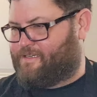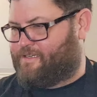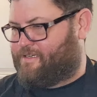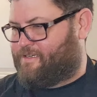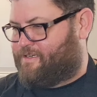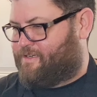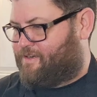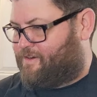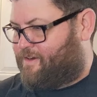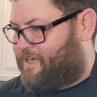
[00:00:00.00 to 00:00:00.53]

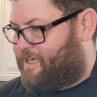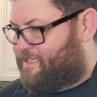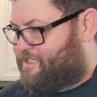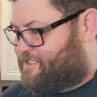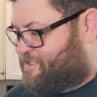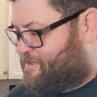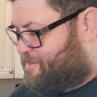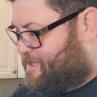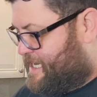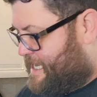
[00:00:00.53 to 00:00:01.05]
All right, so I'm
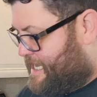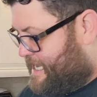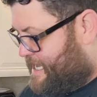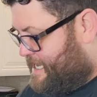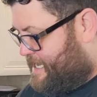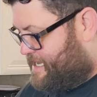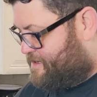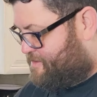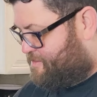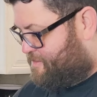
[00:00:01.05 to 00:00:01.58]
gonna add
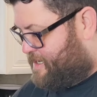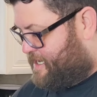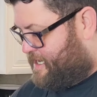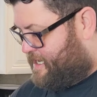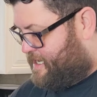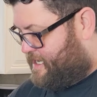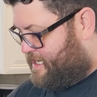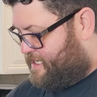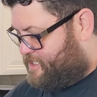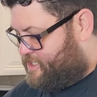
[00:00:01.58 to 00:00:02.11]
my
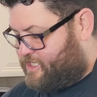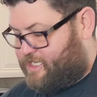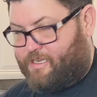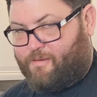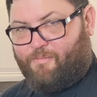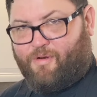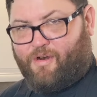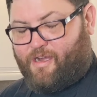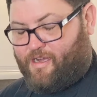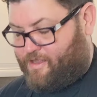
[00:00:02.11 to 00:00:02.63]
chicken
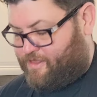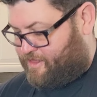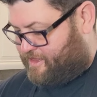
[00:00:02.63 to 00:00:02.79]
broth.